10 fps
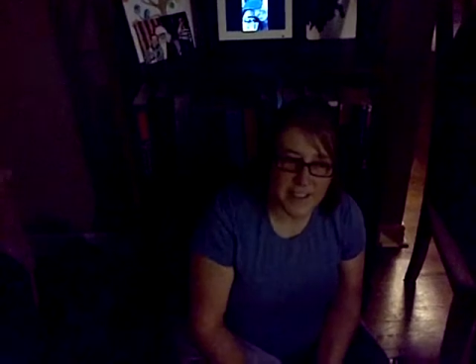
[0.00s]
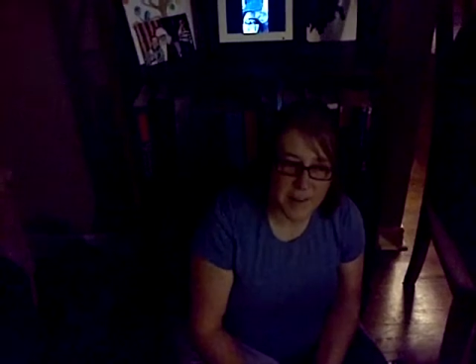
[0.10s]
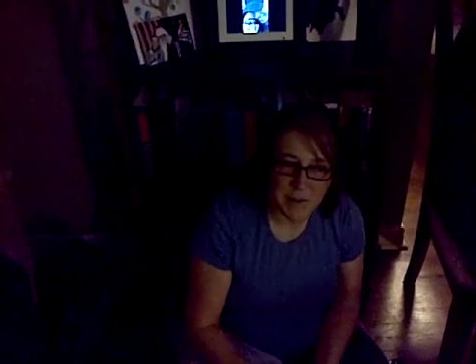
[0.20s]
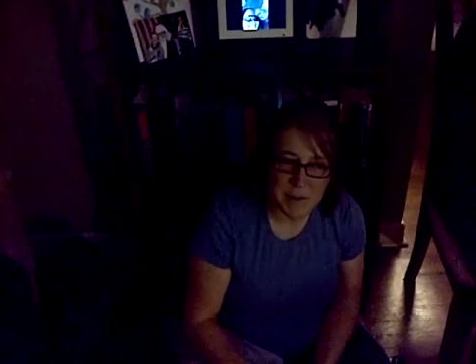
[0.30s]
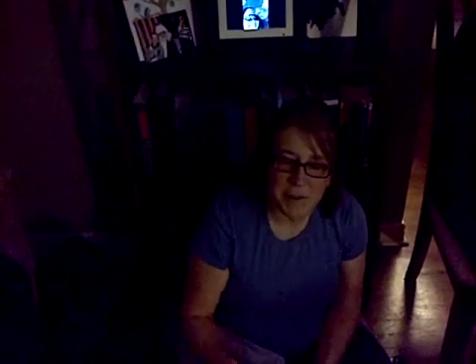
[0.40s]

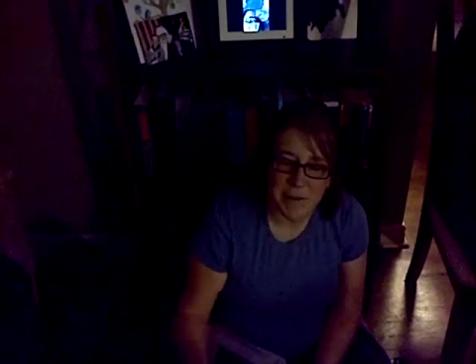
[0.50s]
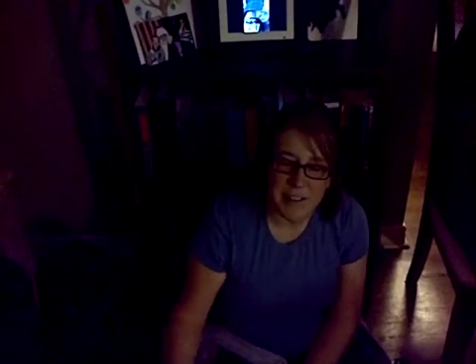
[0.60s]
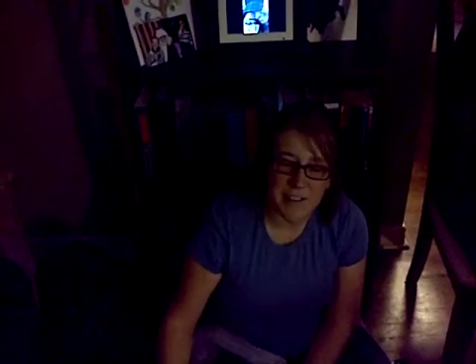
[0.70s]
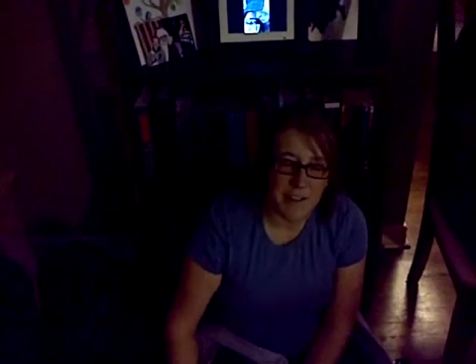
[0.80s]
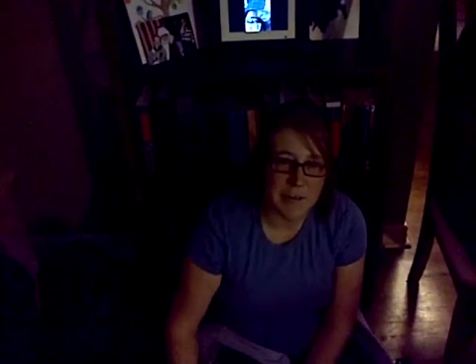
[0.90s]
I'm a new
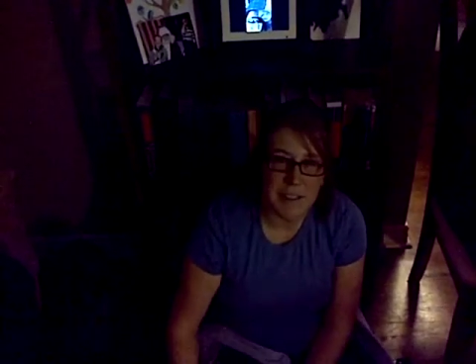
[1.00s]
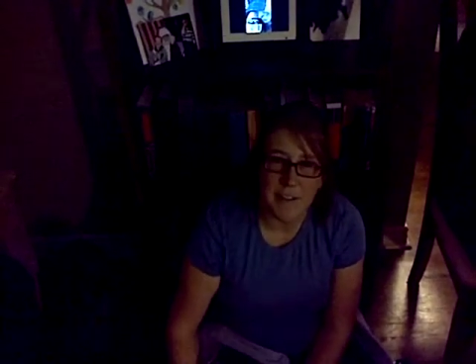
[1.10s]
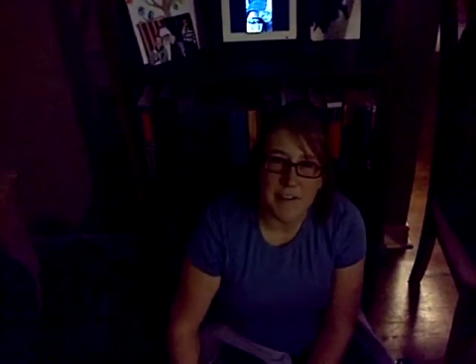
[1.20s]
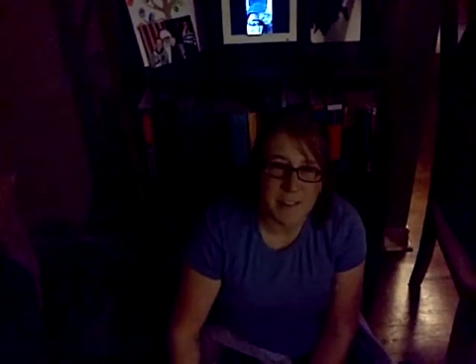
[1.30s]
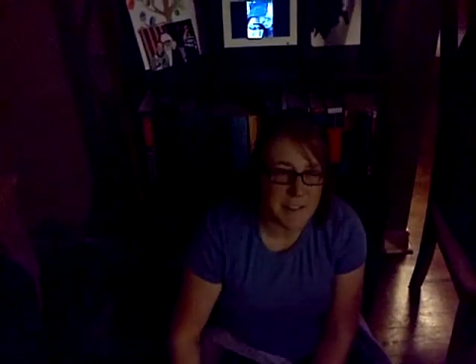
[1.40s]
consultant
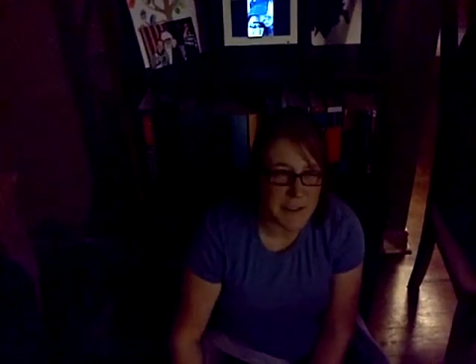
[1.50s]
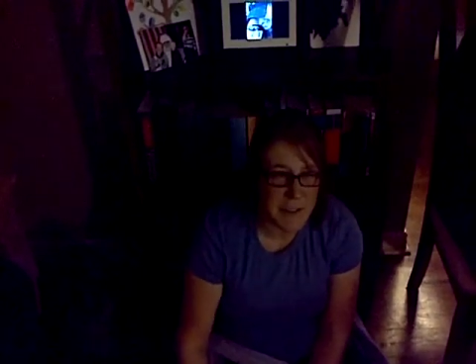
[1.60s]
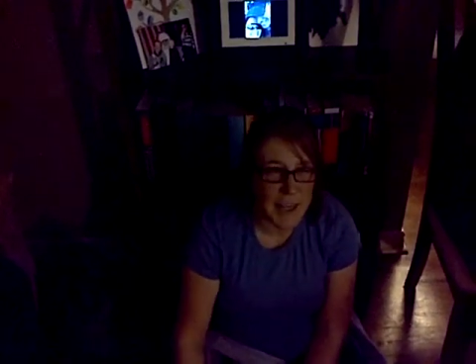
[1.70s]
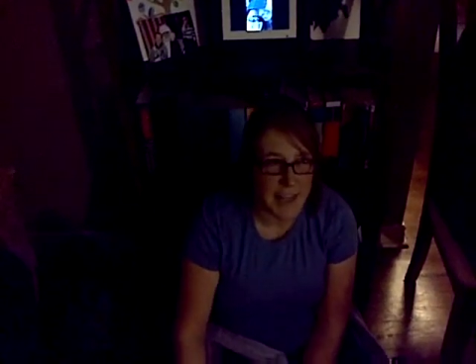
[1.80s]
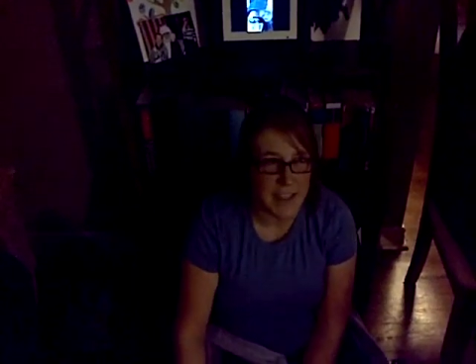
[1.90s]
myself, is if you
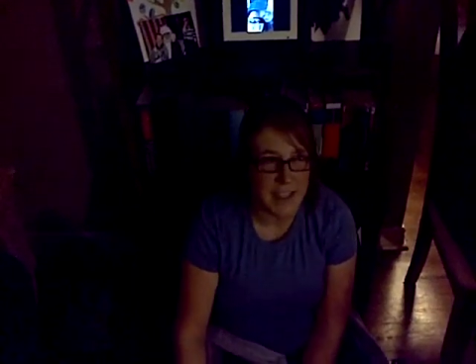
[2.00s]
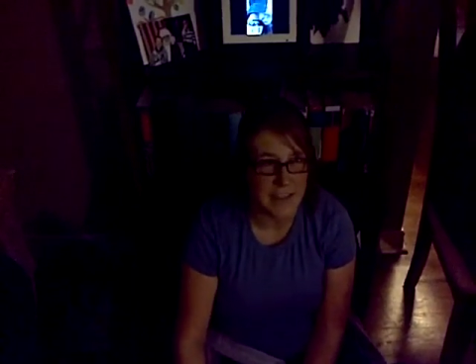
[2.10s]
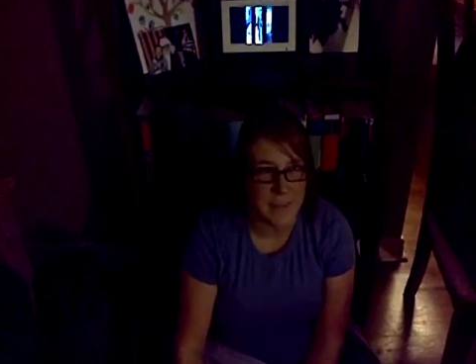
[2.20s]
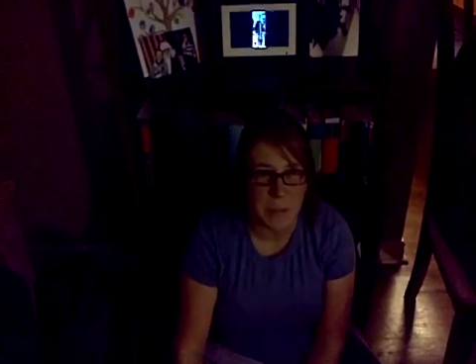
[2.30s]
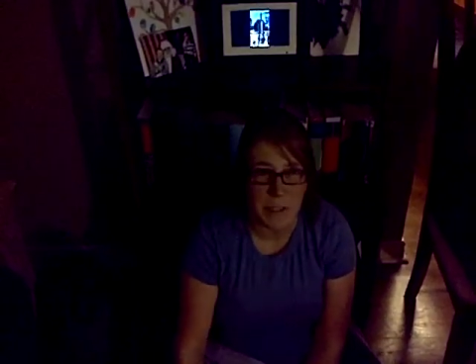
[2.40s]

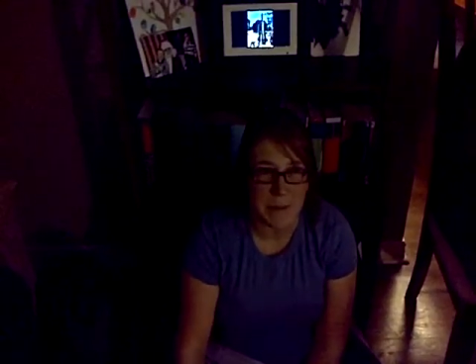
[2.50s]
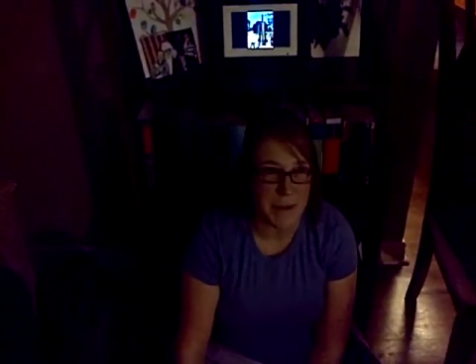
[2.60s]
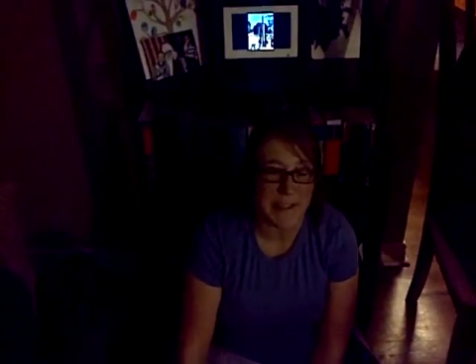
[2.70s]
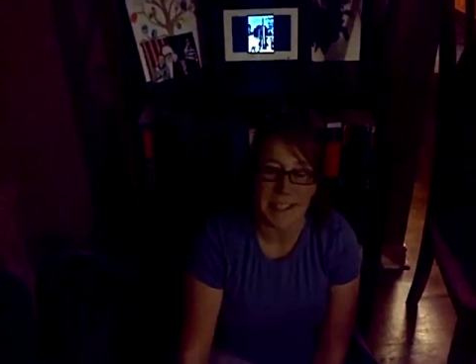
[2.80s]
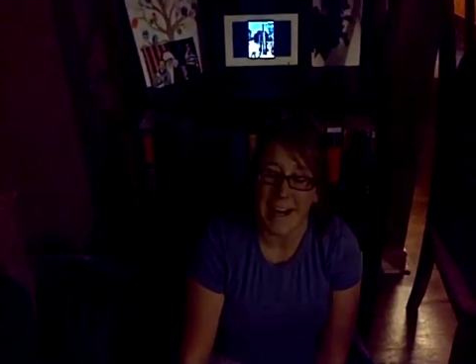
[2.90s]
can't book a
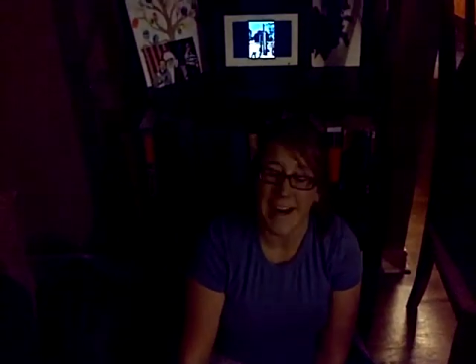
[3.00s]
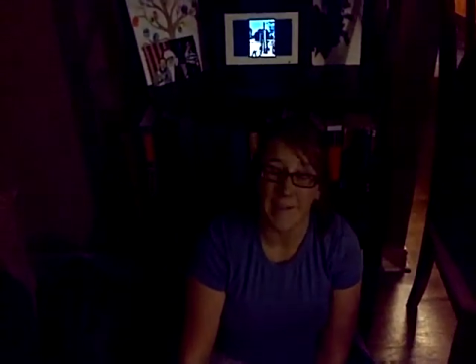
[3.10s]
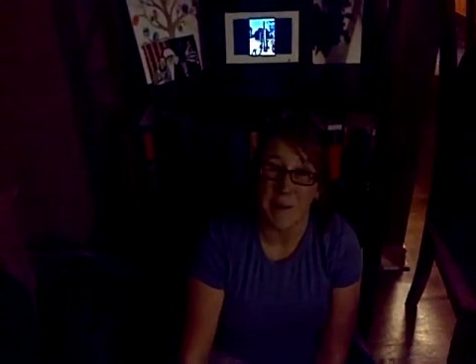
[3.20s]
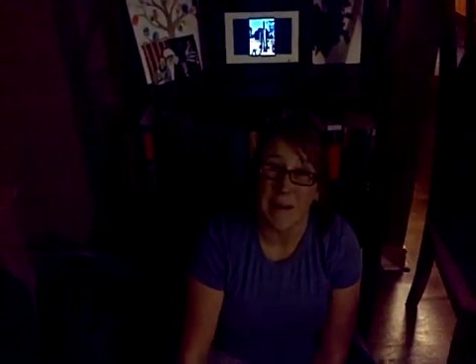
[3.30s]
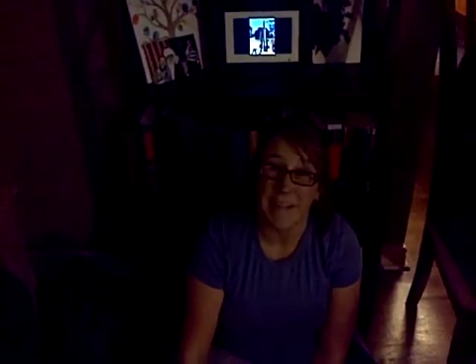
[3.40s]
party, have
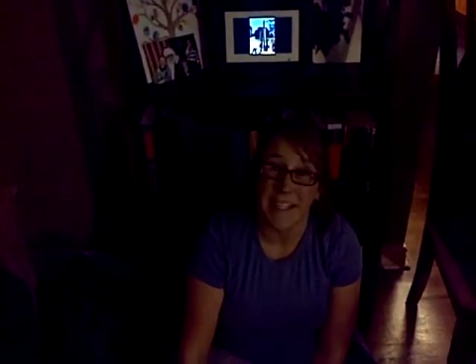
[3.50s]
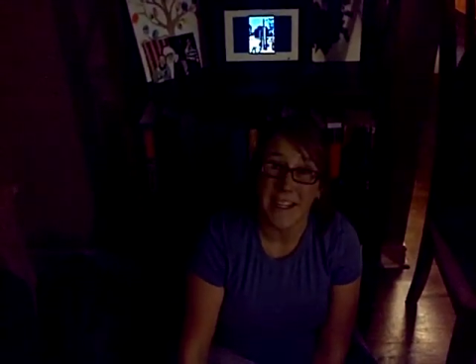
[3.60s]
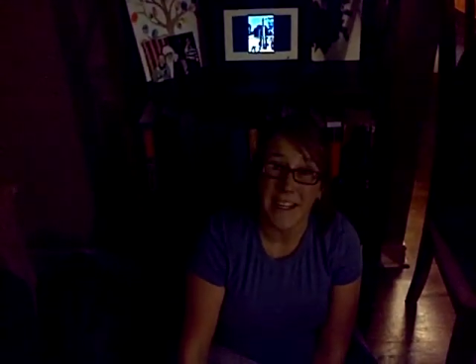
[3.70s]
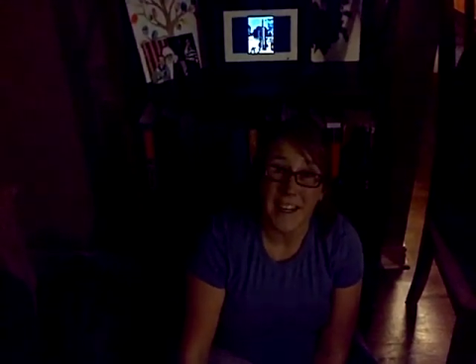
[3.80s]
a party.